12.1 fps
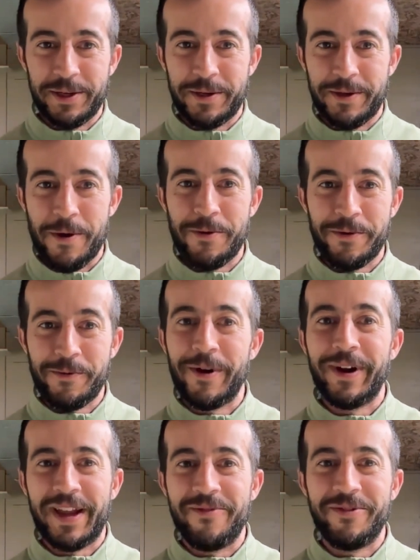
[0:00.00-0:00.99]
go to
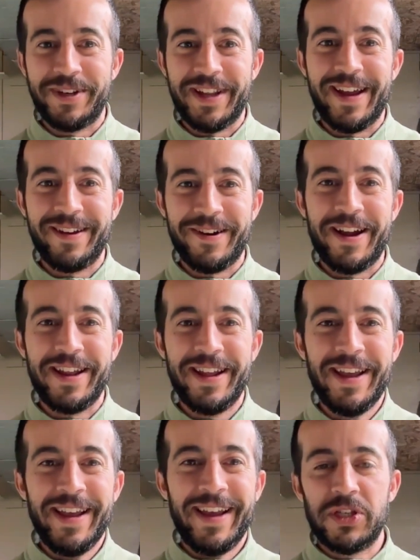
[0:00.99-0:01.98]
work every day, right?
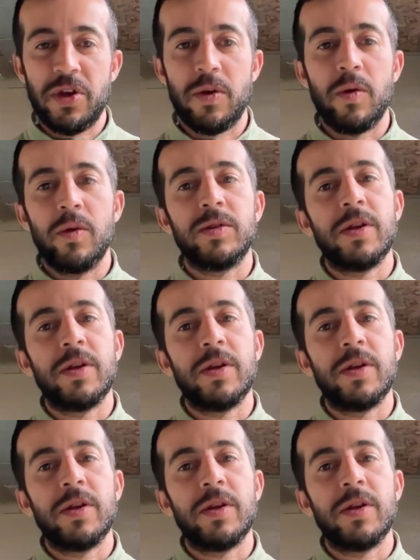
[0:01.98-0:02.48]
So